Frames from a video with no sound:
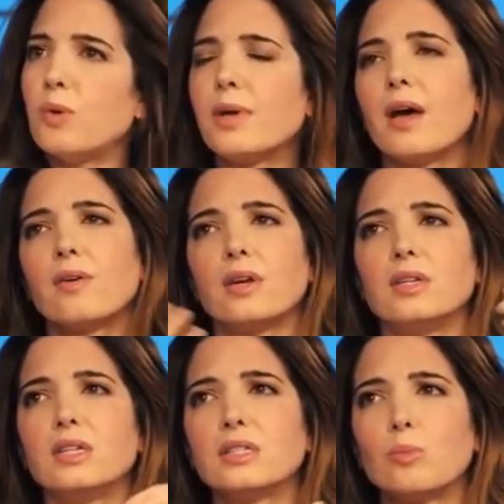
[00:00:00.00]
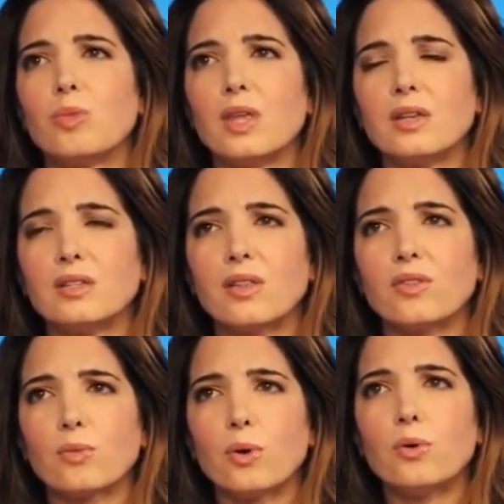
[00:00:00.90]
we went out and did some things on
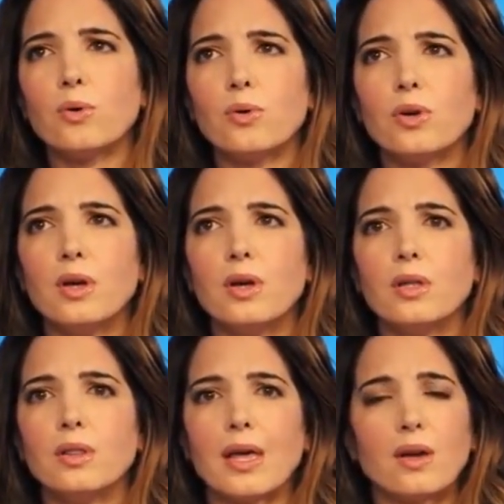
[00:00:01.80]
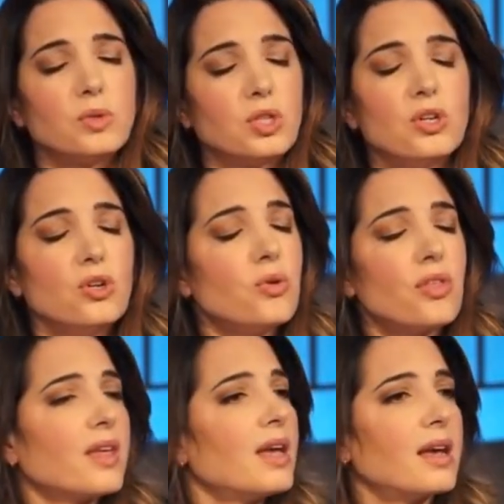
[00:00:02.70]
the road that it was a new
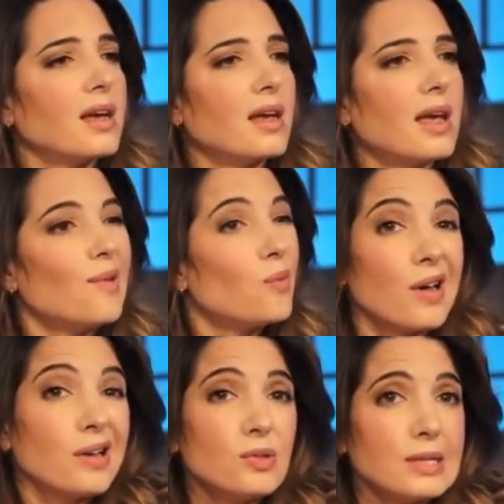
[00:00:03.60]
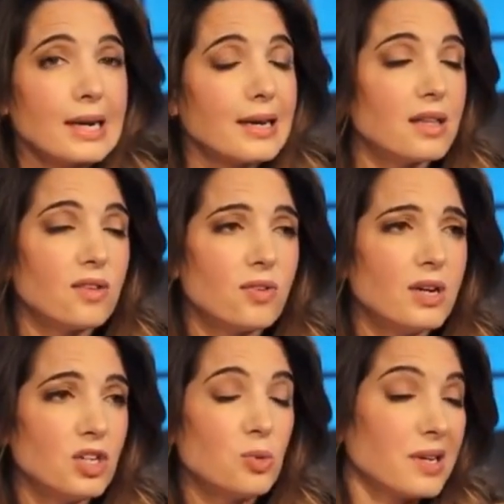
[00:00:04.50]
thing. And we're not using any of the footage